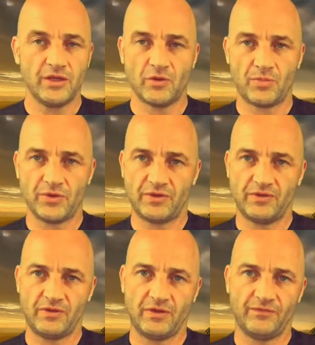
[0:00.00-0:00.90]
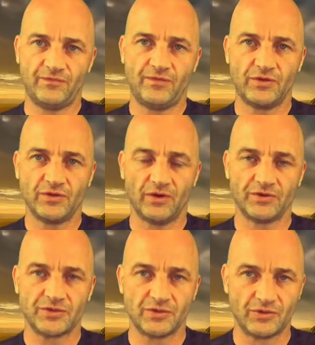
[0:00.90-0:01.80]
you'll put the food
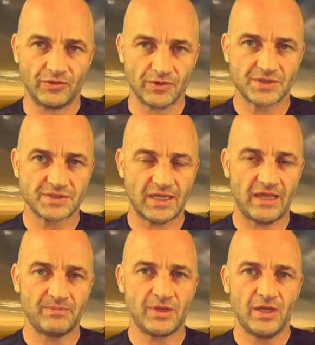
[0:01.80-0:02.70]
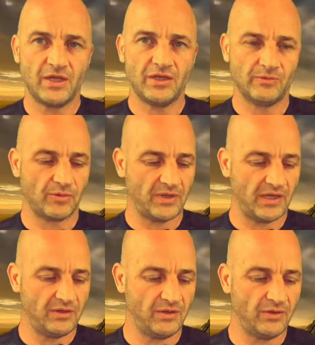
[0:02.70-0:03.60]
onto the doorstep, you will
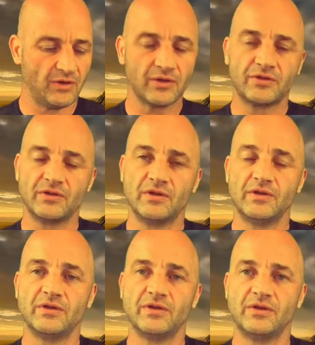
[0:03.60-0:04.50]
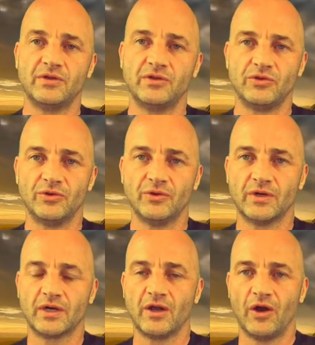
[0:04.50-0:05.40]
then knock the
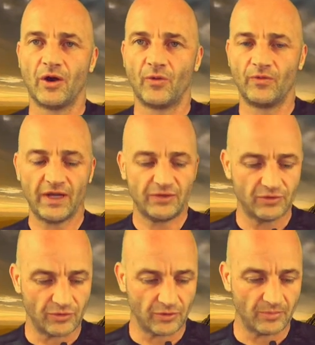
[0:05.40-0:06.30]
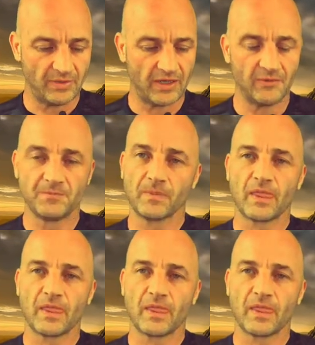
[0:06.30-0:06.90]
door or ring the doorbell.